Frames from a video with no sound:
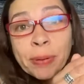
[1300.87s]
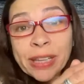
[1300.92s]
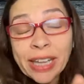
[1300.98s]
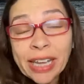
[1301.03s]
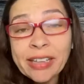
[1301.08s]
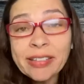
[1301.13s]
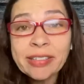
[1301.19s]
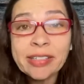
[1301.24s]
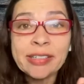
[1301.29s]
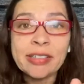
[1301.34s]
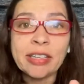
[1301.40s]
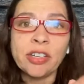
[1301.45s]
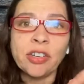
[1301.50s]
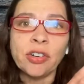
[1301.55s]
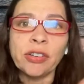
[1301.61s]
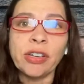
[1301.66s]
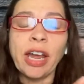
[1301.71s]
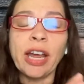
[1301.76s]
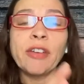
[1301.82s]
places in
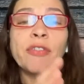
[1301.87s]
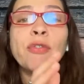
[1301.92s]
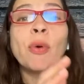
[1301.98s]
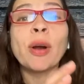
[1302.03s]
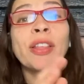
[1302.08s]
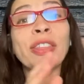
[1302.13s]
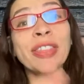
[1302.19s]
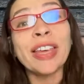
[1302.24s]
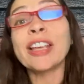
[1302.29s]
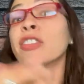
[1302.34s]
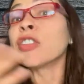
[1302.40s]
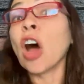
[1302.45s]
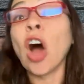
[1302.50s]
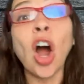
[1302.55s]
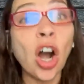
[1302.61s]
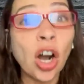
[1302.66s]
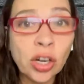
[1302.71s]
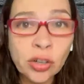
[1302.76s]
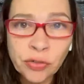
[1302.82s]
your life where things
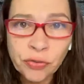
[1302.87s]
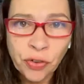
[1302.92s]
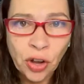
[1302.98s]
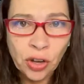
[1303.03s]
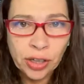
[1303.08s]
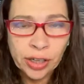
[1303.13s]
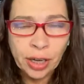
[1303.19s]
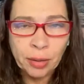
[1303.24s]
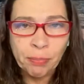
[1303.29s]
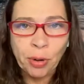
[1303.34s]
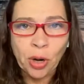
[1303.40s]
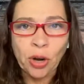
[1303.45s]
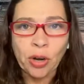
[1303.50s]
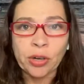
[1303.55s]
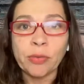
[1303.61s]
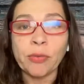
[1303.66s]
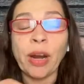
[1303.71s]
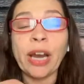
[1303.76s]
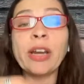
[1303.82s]
aren't falling
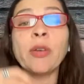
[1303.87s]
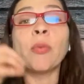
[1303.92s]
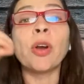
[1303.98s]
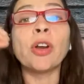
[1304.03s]
apart, right?